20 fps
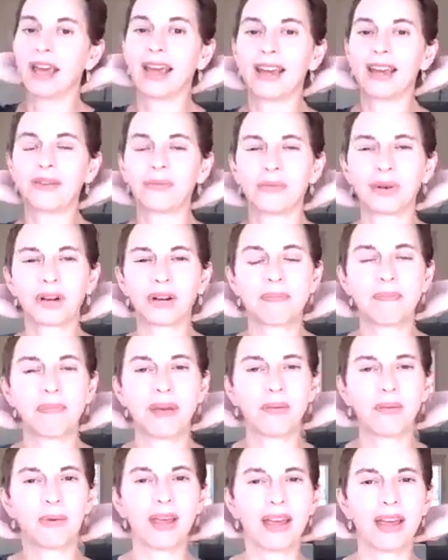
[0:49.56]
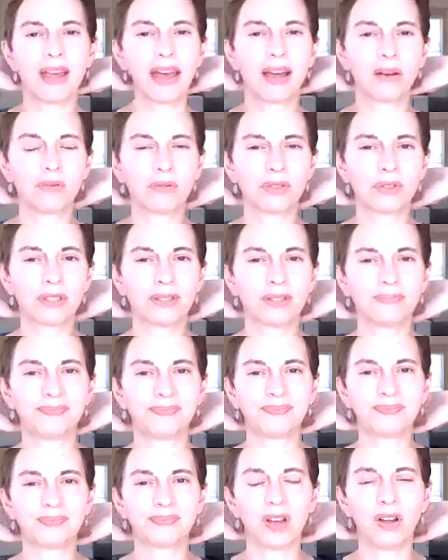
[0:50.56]
and work my way out
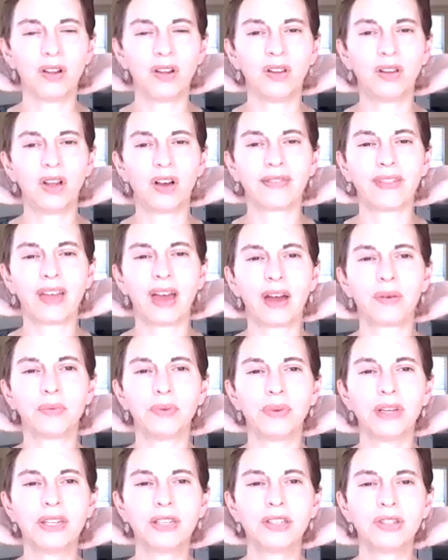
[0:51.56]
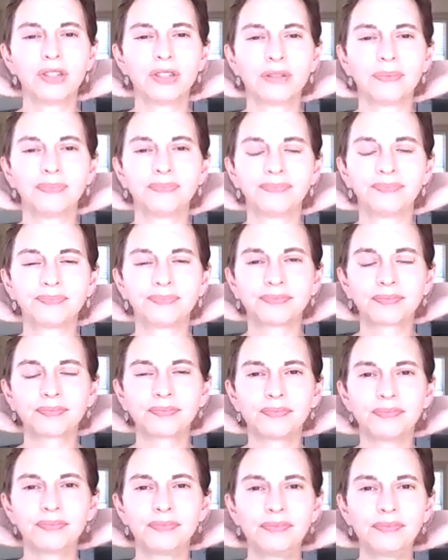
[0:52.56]
along that ridge.
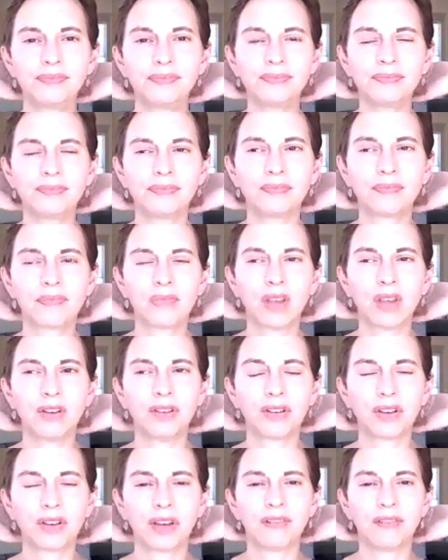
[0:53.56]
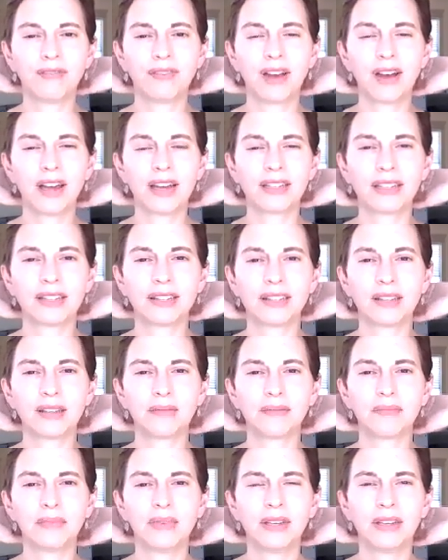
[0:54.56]
You're gonna find
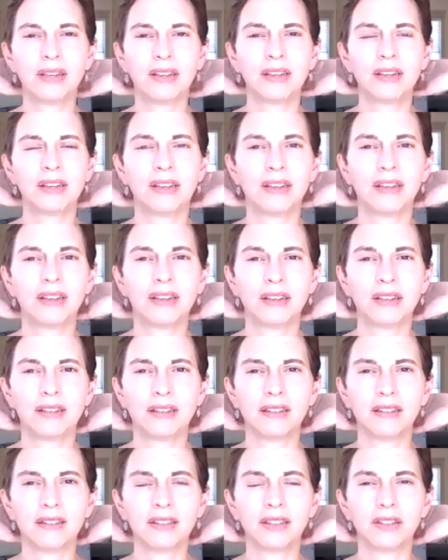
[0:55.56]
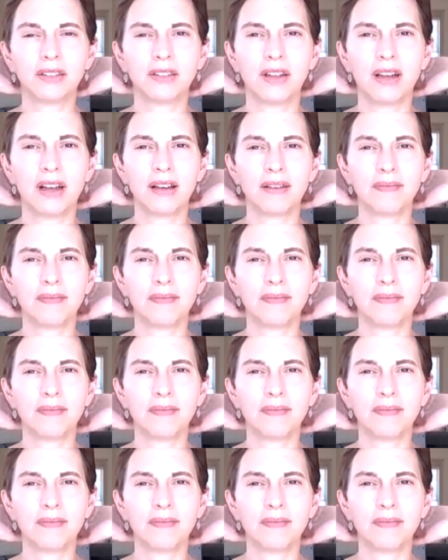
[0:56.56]
some little